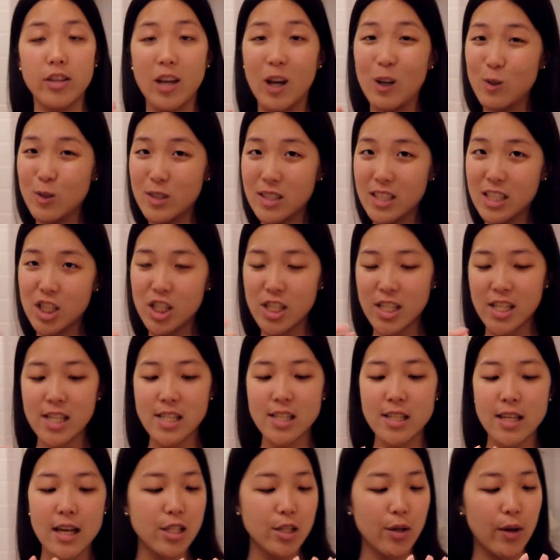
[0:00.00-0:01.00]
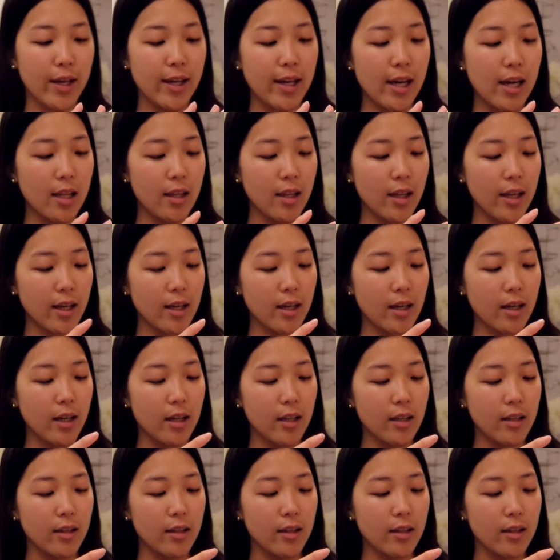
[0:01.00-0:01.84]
dosages. So I get like